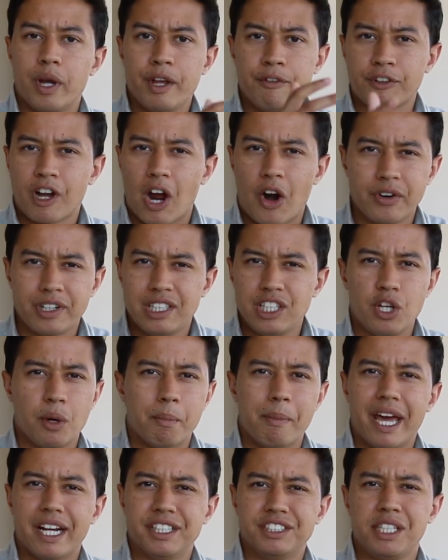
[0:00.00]
if currently you're
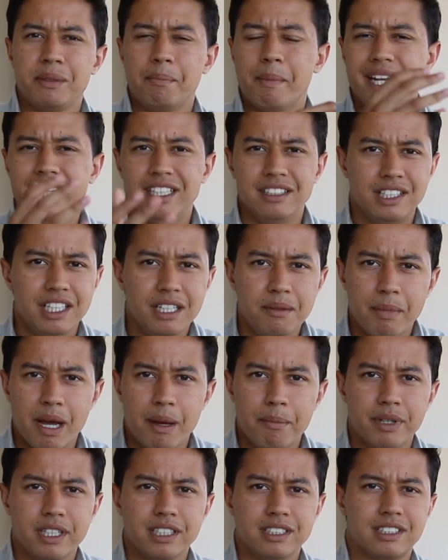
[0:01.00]
managing many team
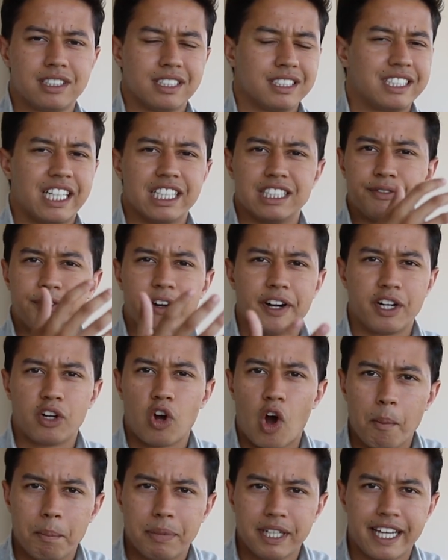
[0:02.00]
members, it gets very
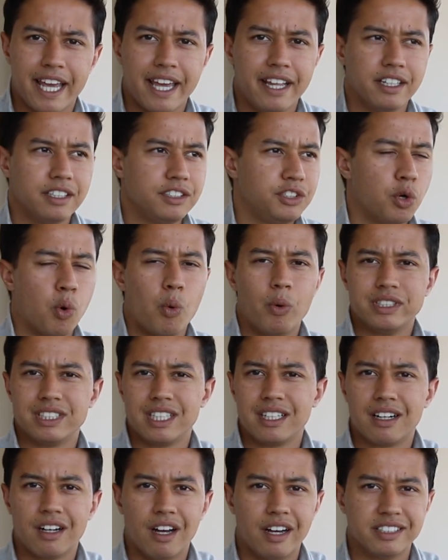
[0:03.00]
complicated, you're always
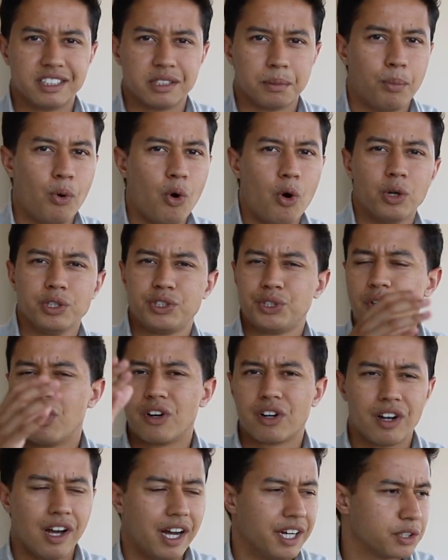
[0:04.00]
in client support, you're
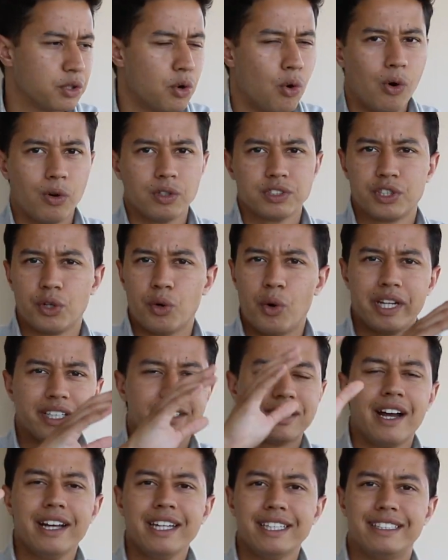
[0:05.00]
on client calls, your
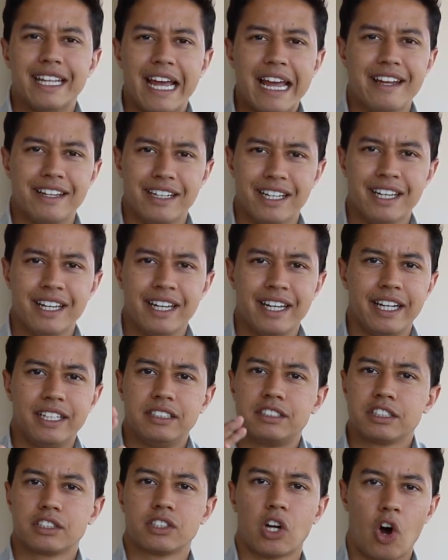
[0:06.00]
entire day
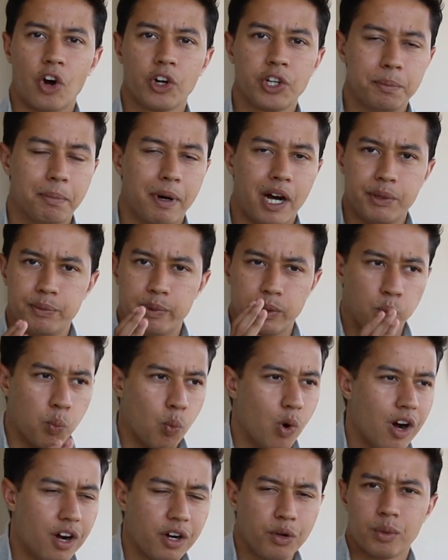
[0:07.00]
is just occupied with
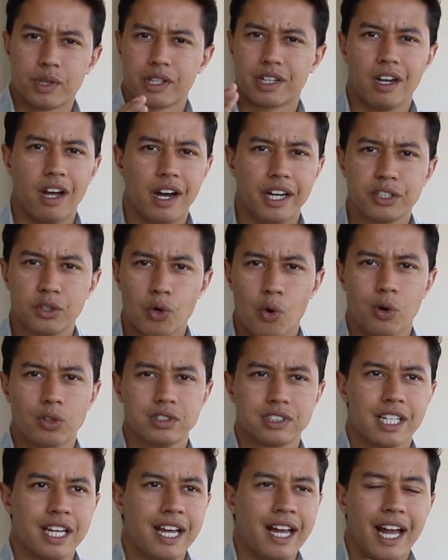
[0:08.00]
work, with client
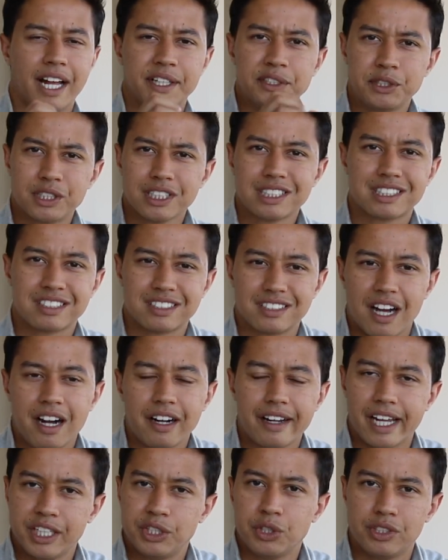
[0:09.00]
calls, and you're just
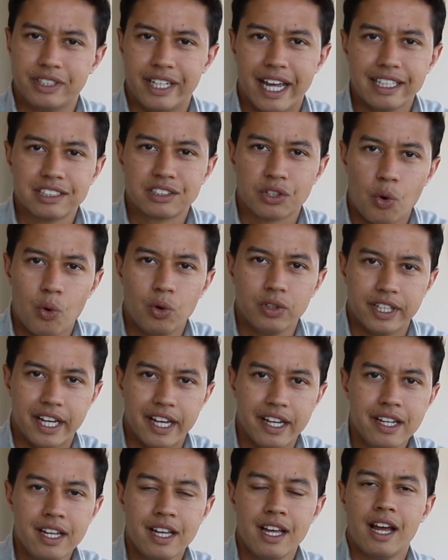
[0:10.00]
stuck at your desk all
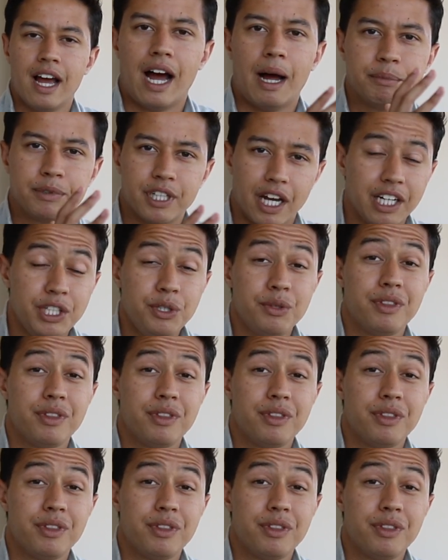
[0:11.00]
day, I'm telling